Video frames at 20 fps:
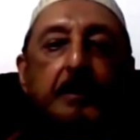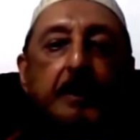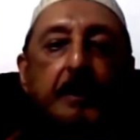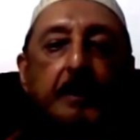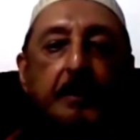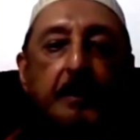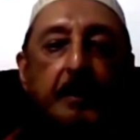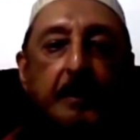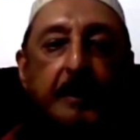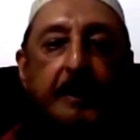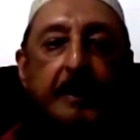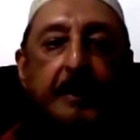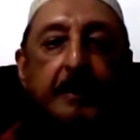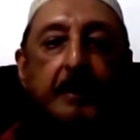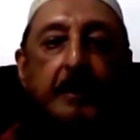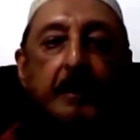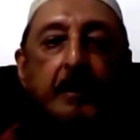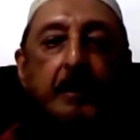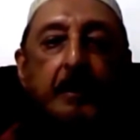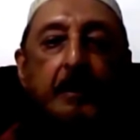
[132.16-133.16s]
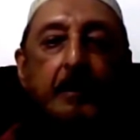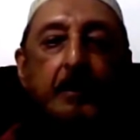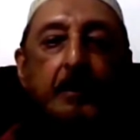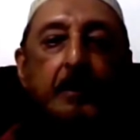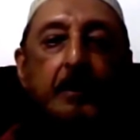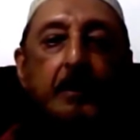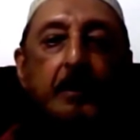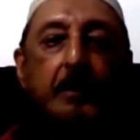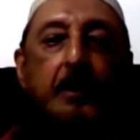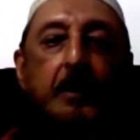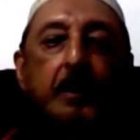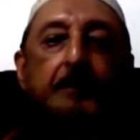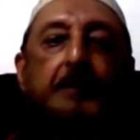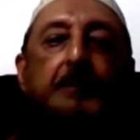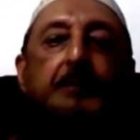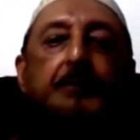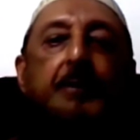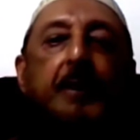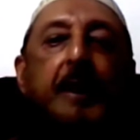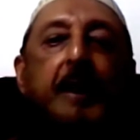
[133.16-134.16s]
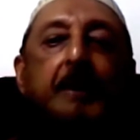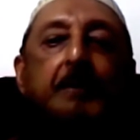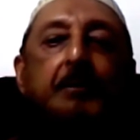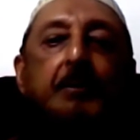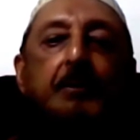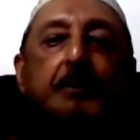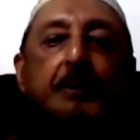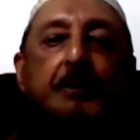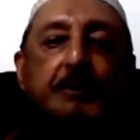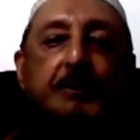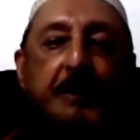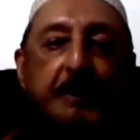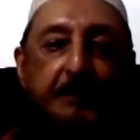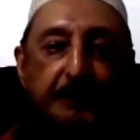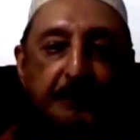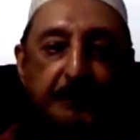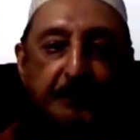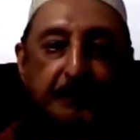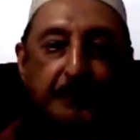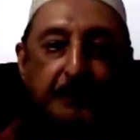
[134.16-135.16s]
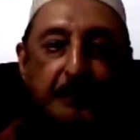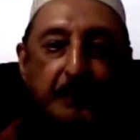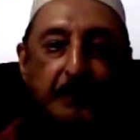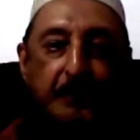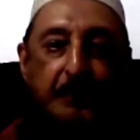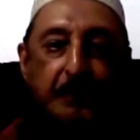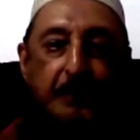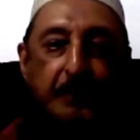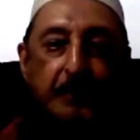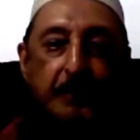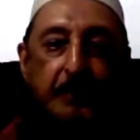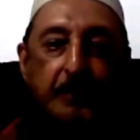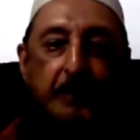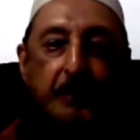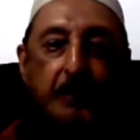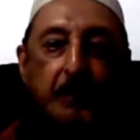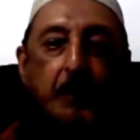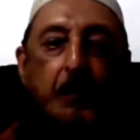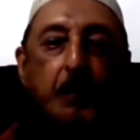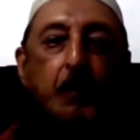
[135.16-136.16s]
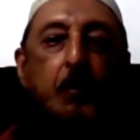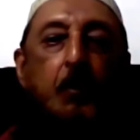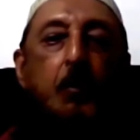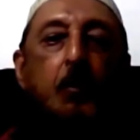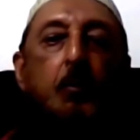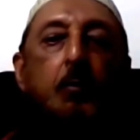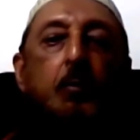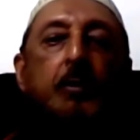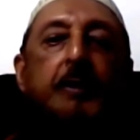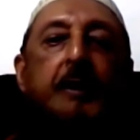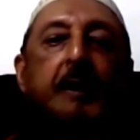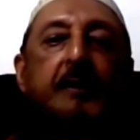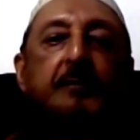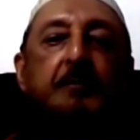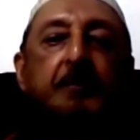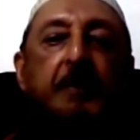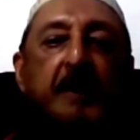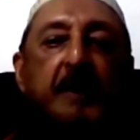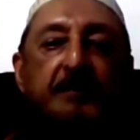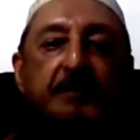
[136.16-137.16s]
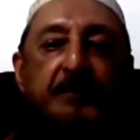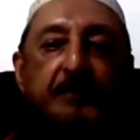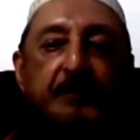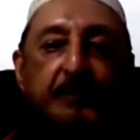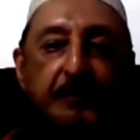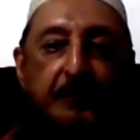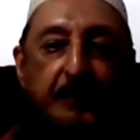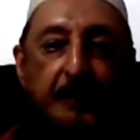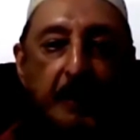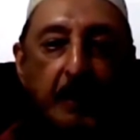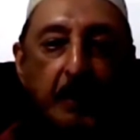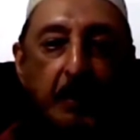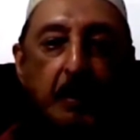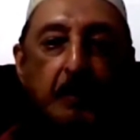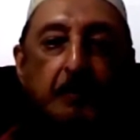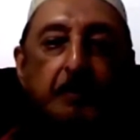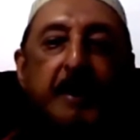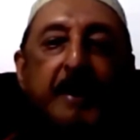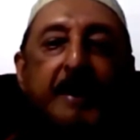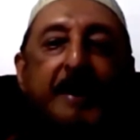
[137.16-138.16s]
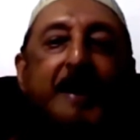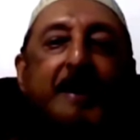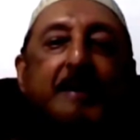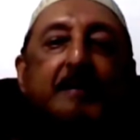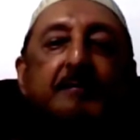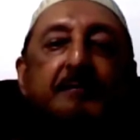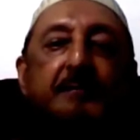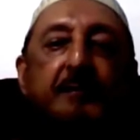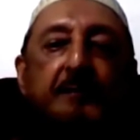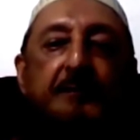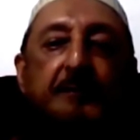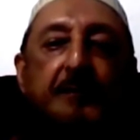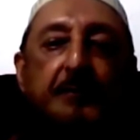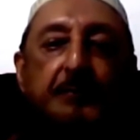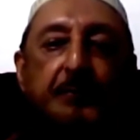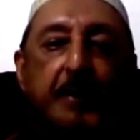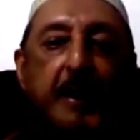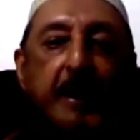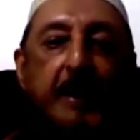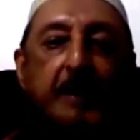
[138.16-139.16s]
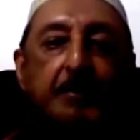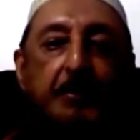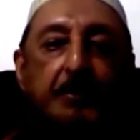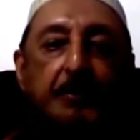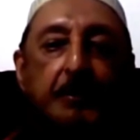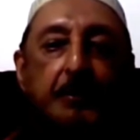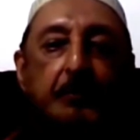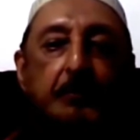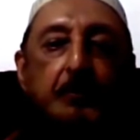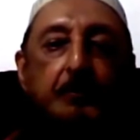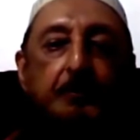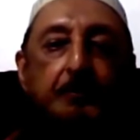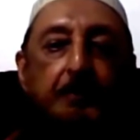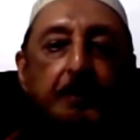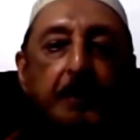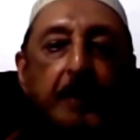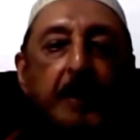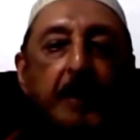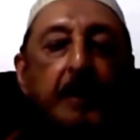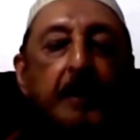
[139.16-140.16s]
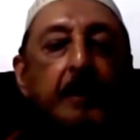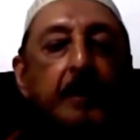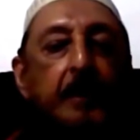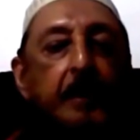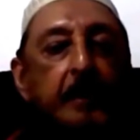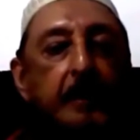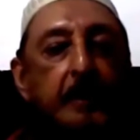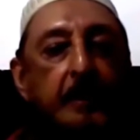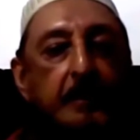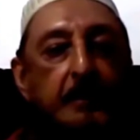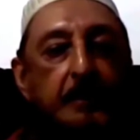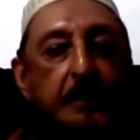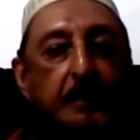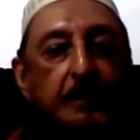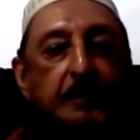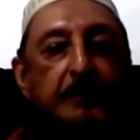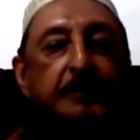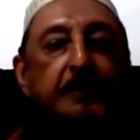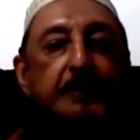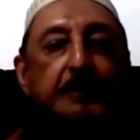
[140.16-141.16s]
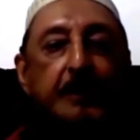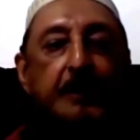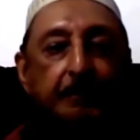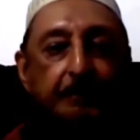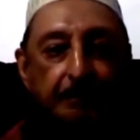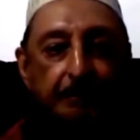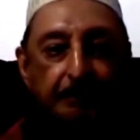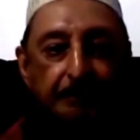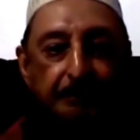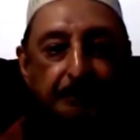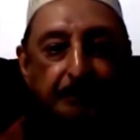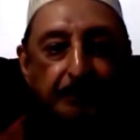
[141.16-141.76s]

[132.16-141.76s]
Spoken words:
then the leader of the tribe or the chief would express on behalf of the tribe or the group the decision.